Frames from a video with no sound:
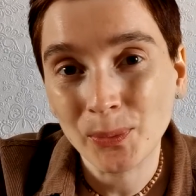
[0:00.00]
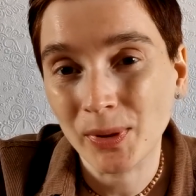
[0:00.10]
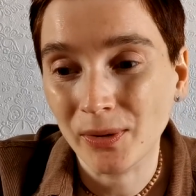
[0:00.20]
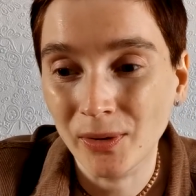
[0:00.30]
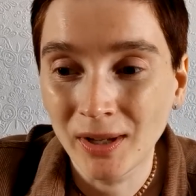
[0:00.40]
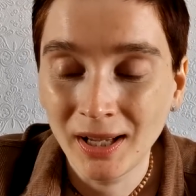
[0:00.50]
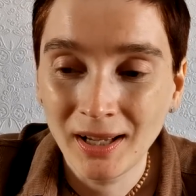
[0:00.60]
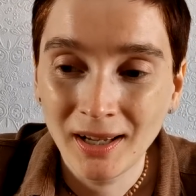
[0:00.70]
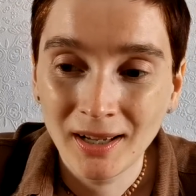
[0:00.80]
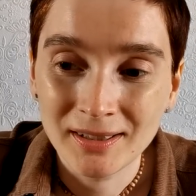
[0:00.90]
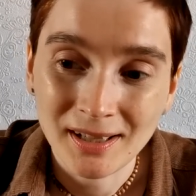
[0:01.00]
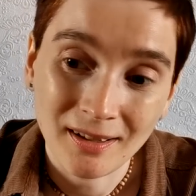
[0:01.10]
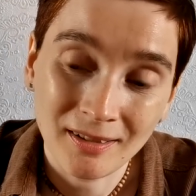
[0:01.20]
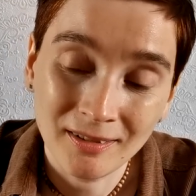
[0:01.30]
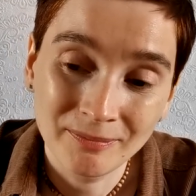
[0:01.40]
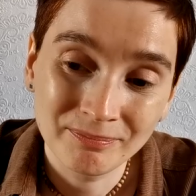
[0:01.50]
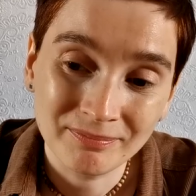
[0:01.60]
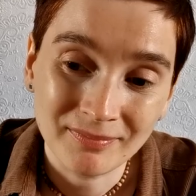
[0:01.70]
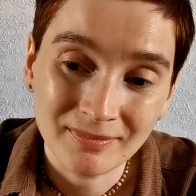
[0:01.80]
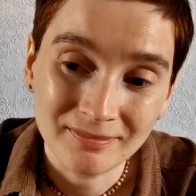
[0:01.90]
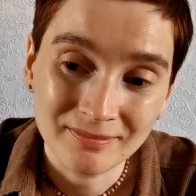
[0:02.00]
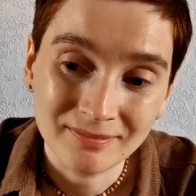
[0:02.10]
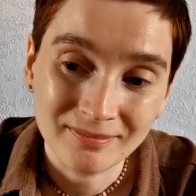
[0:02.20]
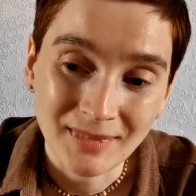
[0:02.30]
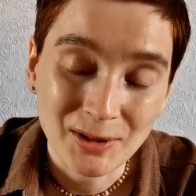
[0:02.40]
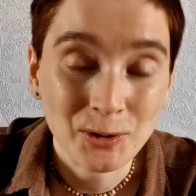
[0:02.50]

We'll tell a